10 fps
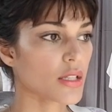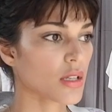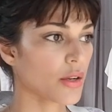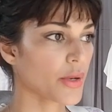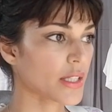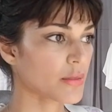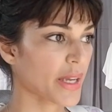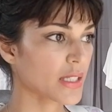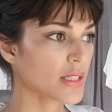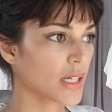So it's
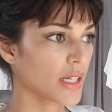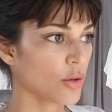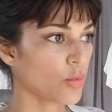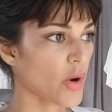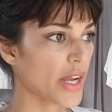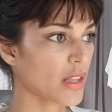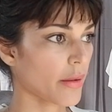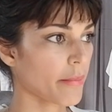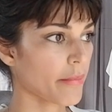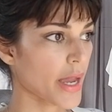basically a way
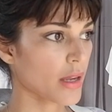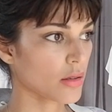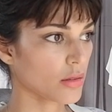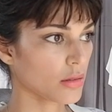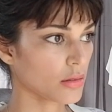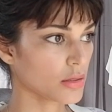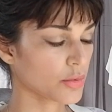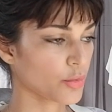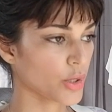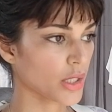that
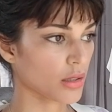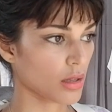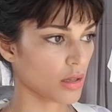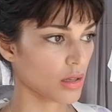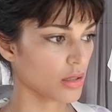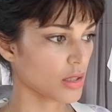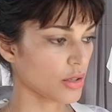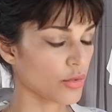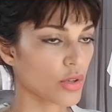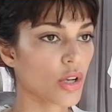males will, you
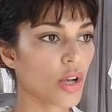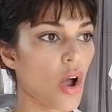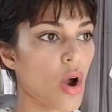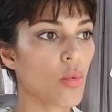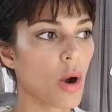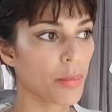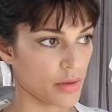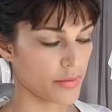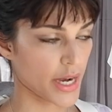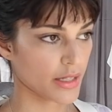know,
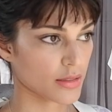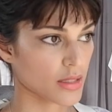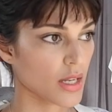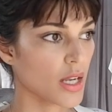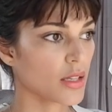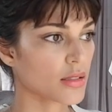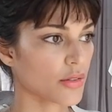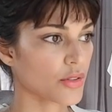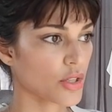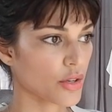cooperate.
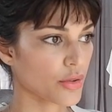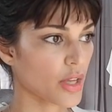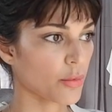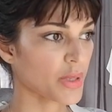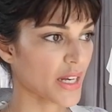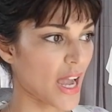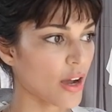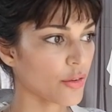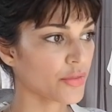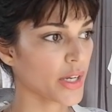So, you know, there'll be an
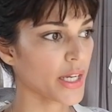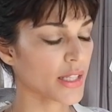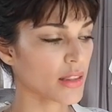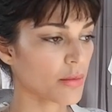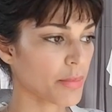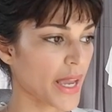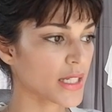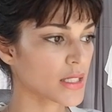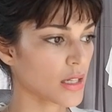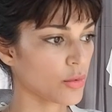alpha, and then the
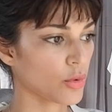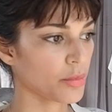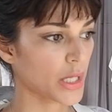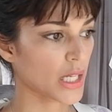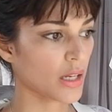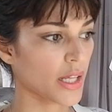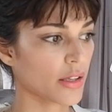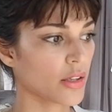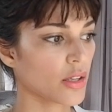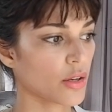beta will be
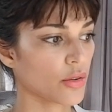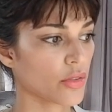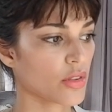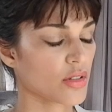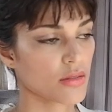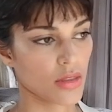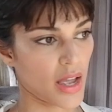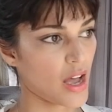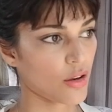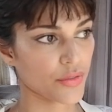like, you know, the
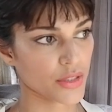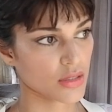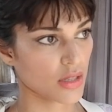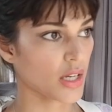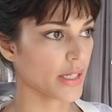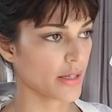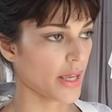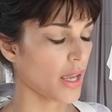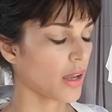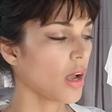alpha's
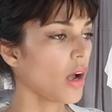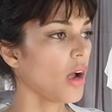sidekick.